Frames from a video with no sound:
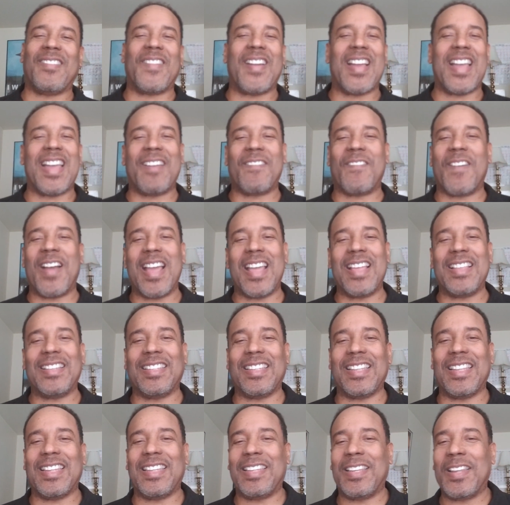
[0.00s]
why, why
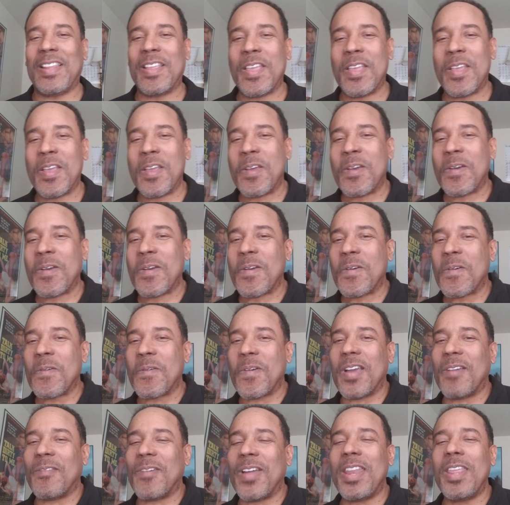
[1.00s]
is it?
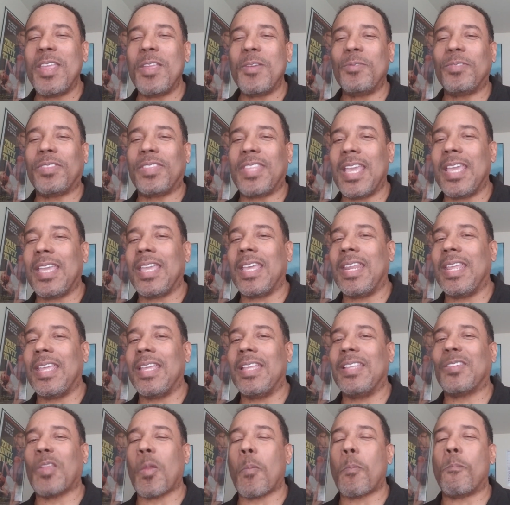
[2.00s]
What, what do you think it
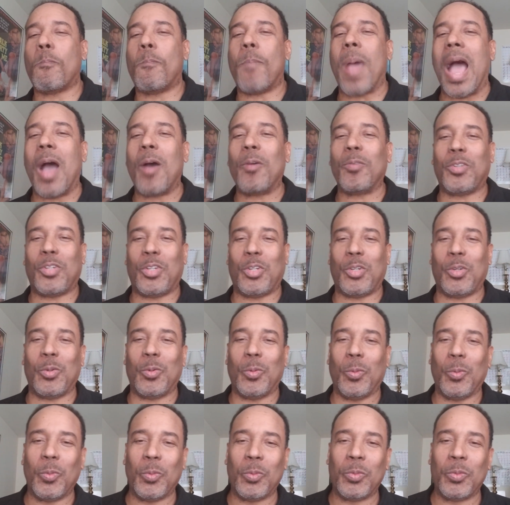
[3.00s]
is about you?